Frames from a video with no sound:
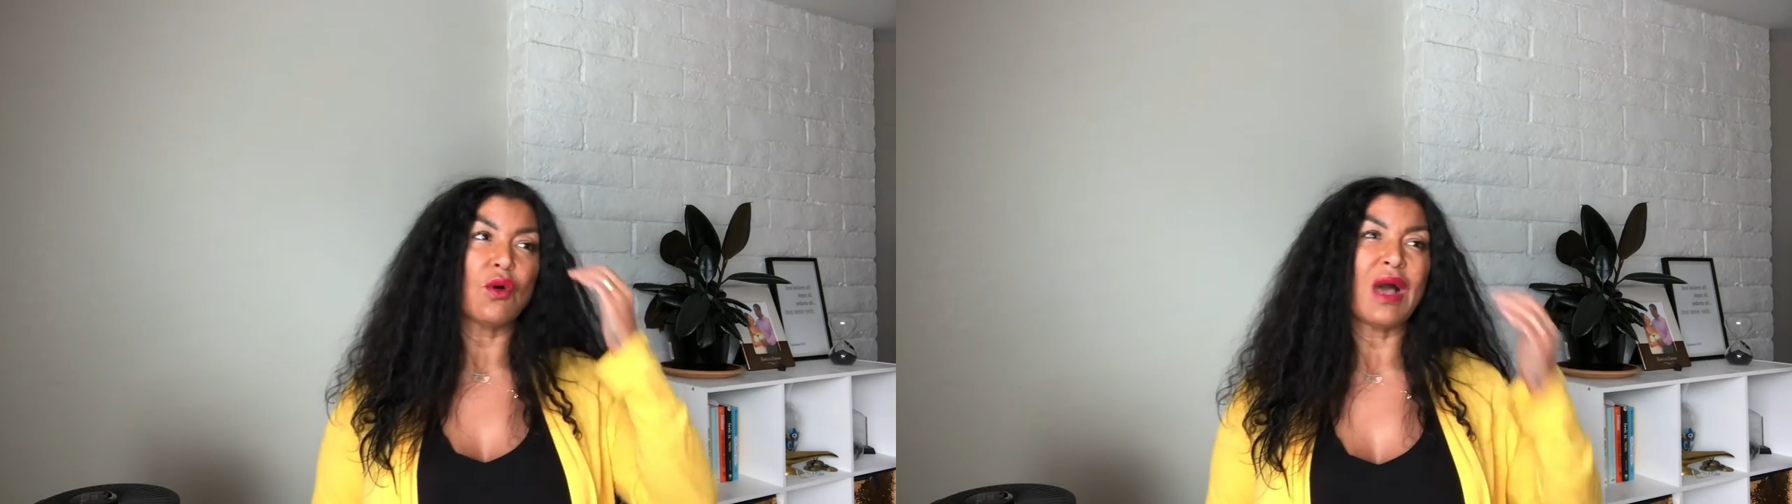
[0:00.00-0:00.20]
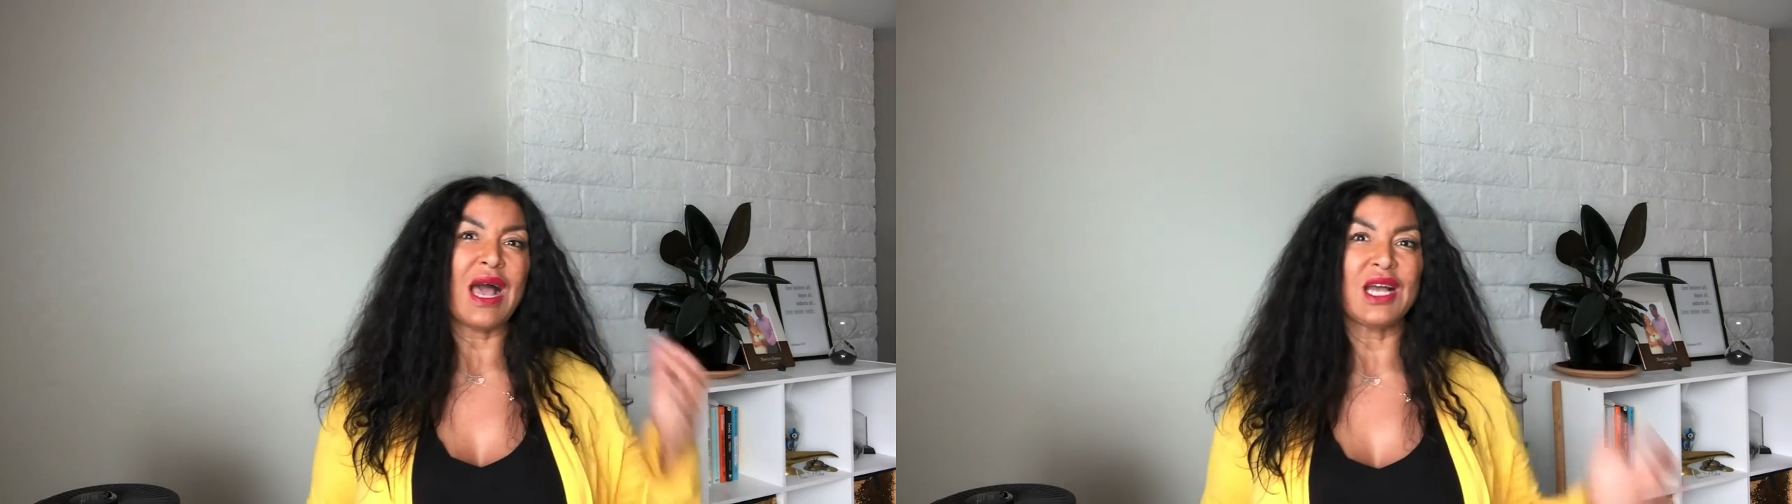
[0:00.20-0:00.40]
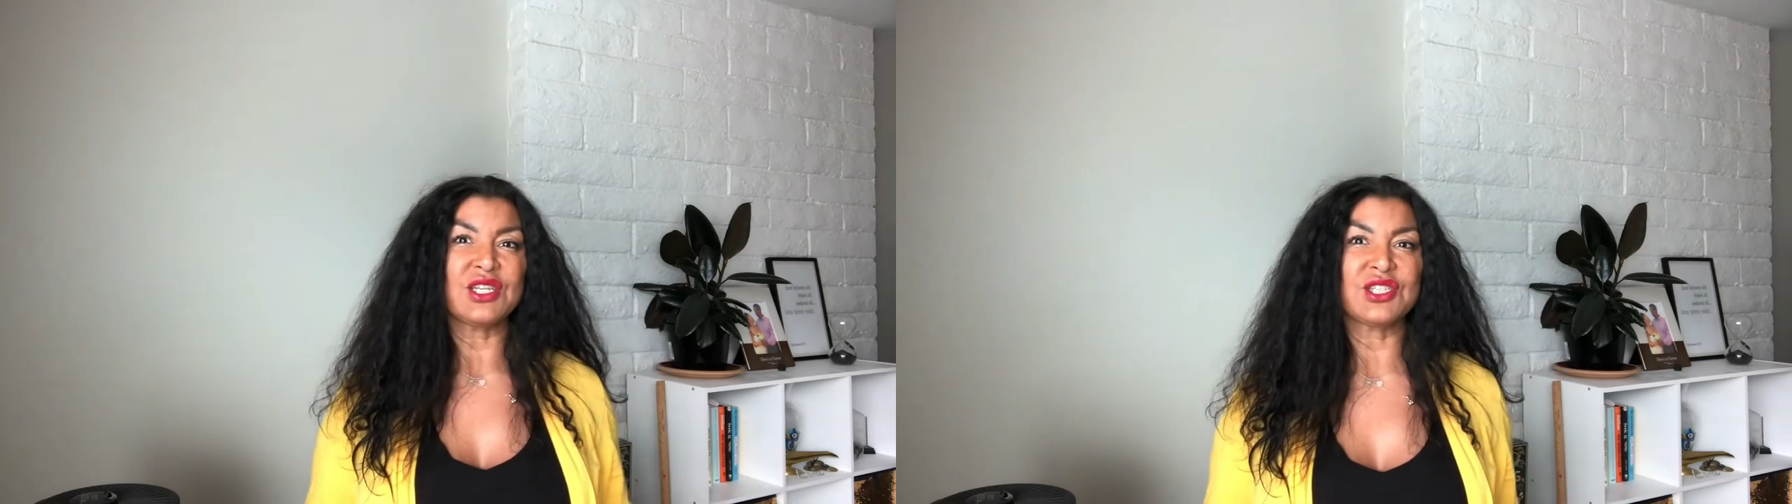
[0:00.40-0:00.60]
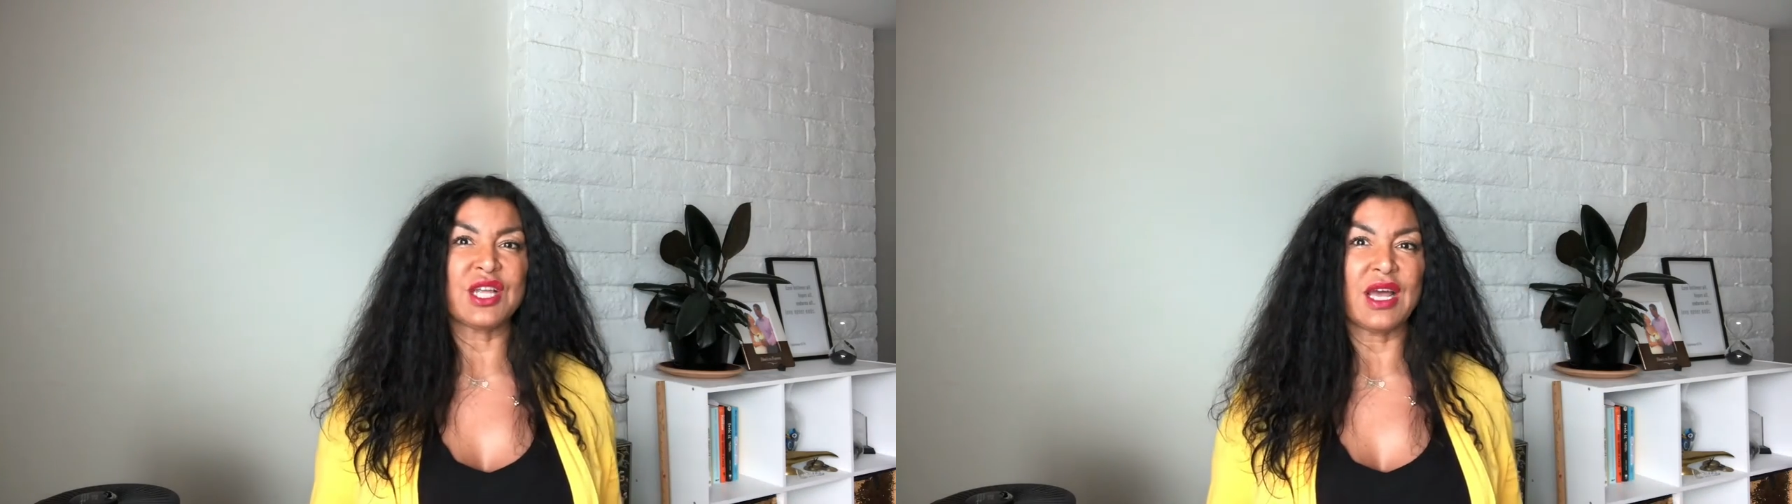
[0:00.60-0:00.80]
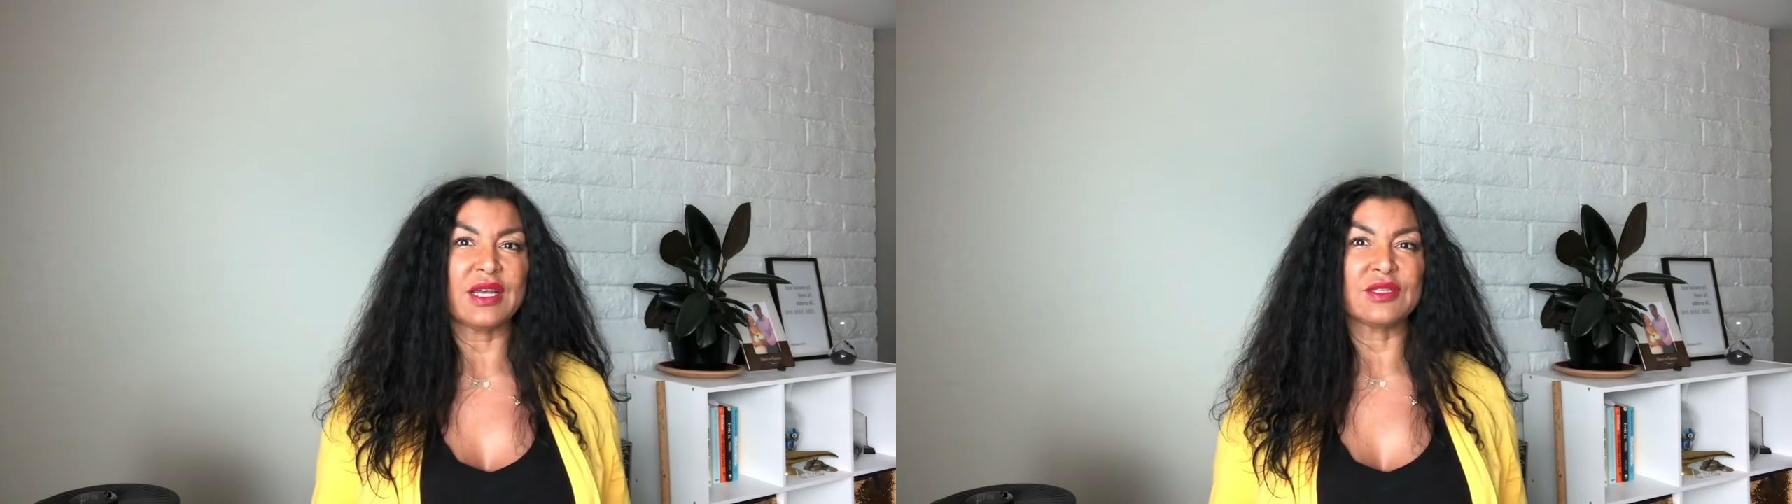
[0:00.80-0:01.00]

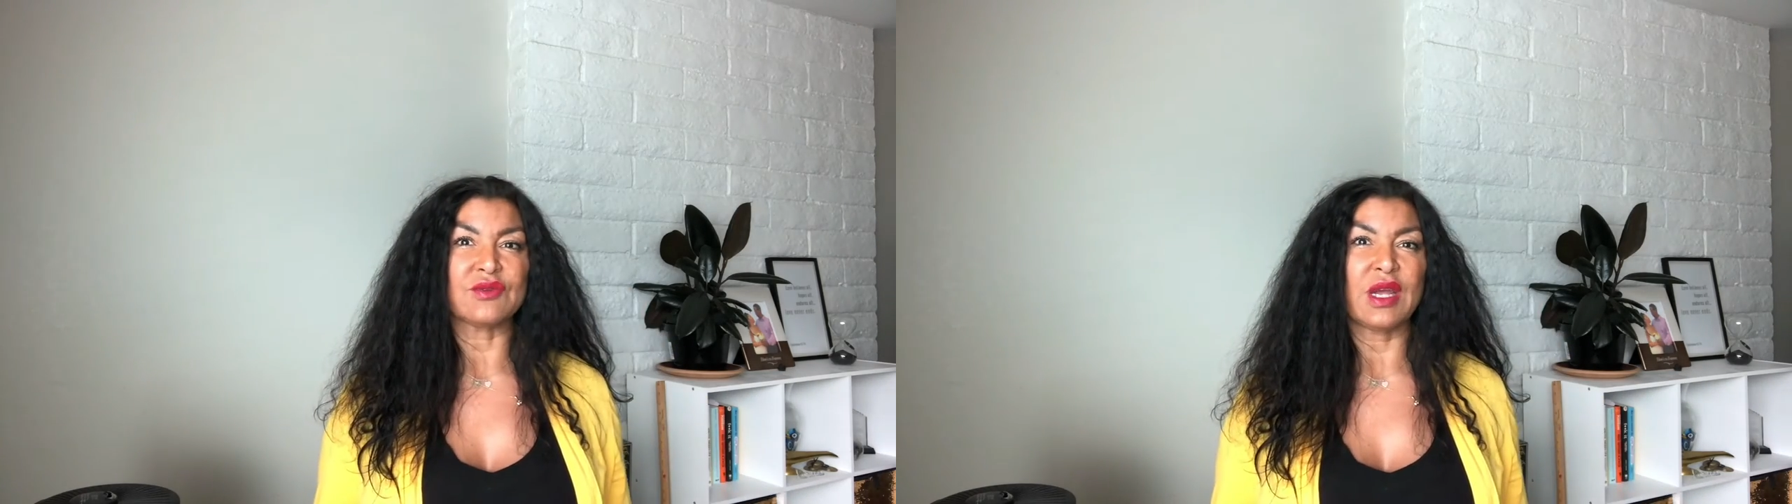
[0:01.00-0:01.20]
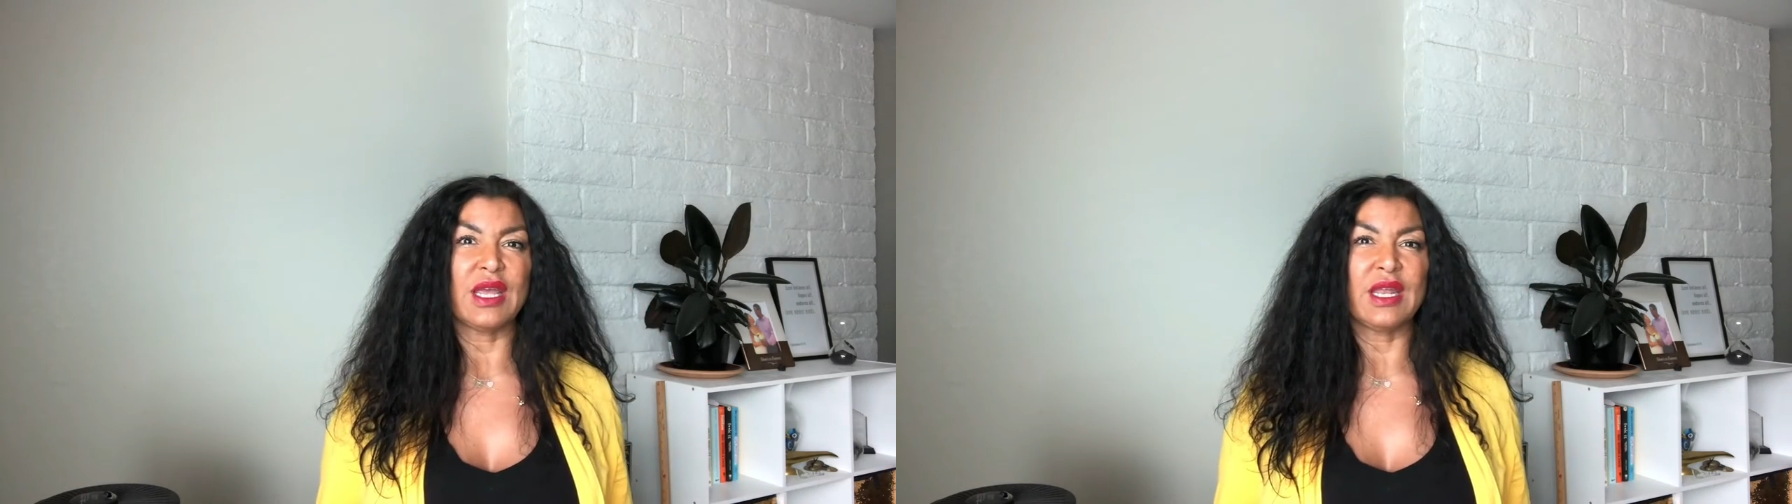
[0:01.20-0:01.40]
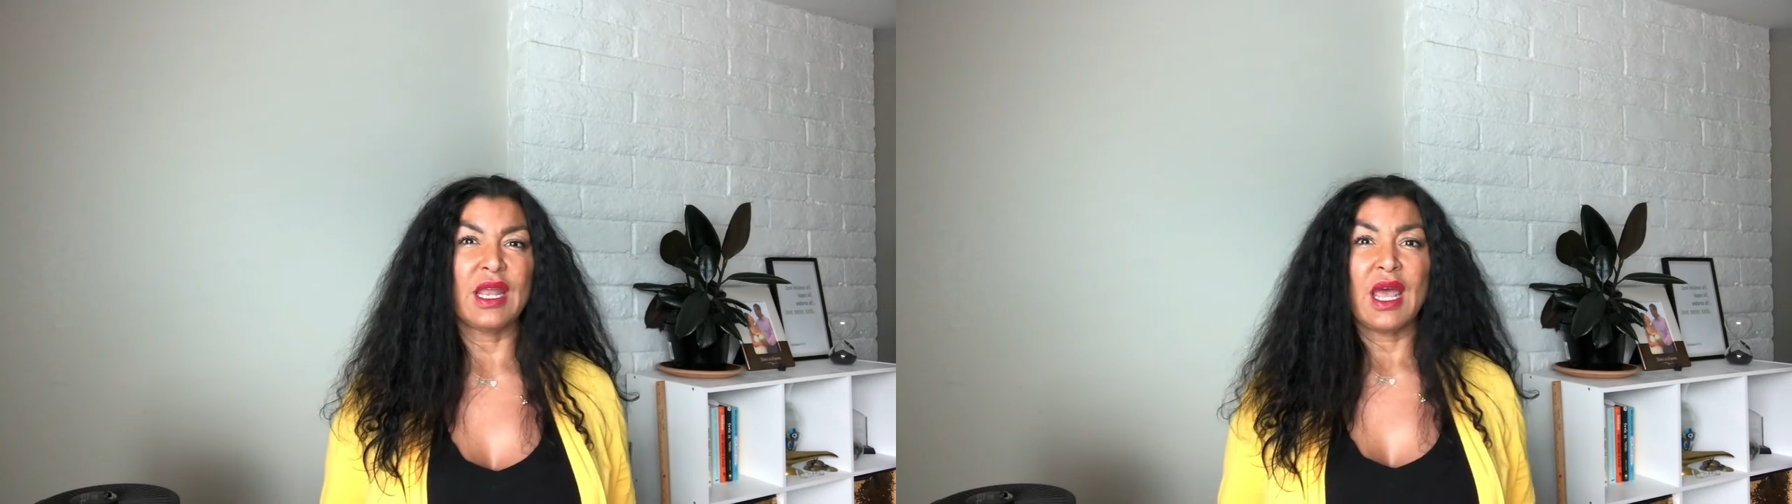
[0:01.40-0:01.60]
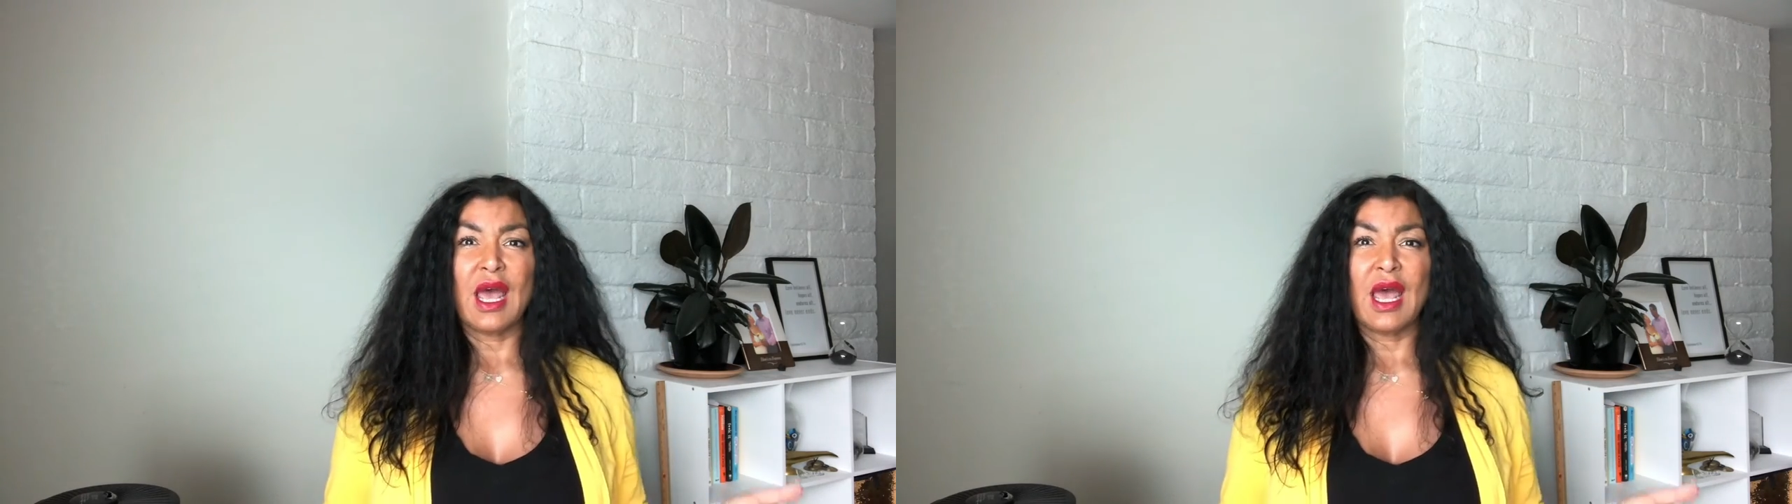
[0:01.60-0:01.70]
hashtags, right?